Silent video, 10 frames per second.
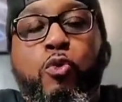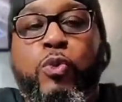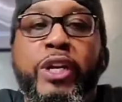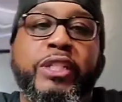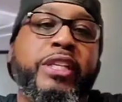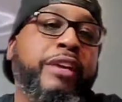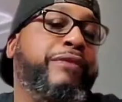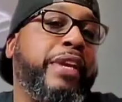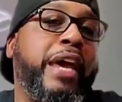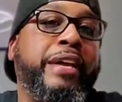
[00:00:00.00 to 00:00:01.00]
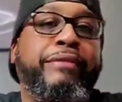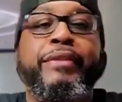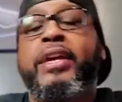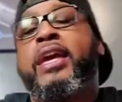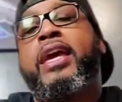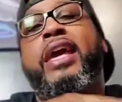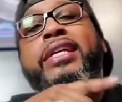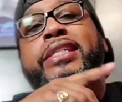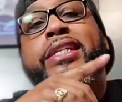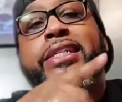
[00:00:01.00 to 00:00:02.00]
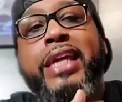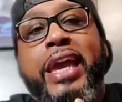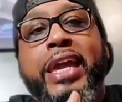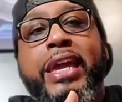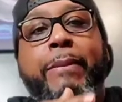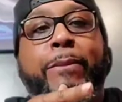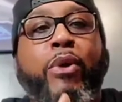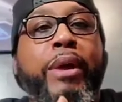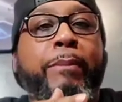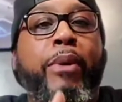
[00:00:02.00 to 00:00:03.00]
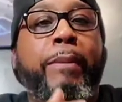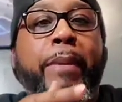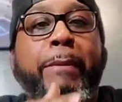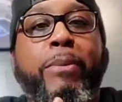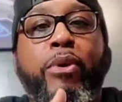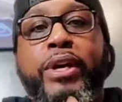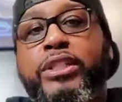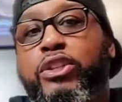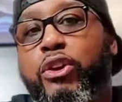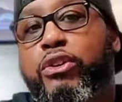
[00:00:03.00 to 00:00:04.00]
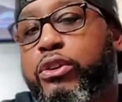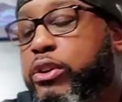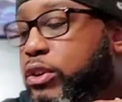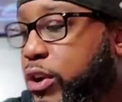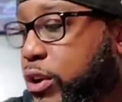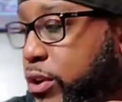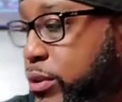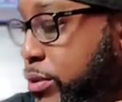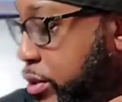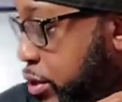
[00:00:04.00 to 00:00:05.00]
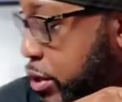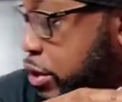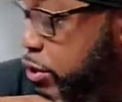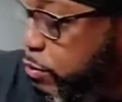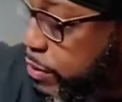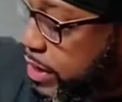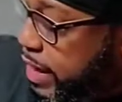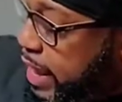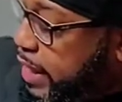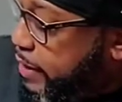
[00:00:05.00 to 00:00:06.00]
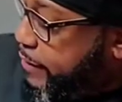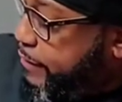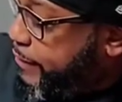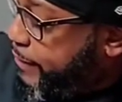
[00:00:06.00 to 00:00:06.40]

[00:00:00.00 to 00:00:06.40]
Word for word: Win the team for life. And today, boy, boy, boy, boys, girl, girl, girl, girls, we have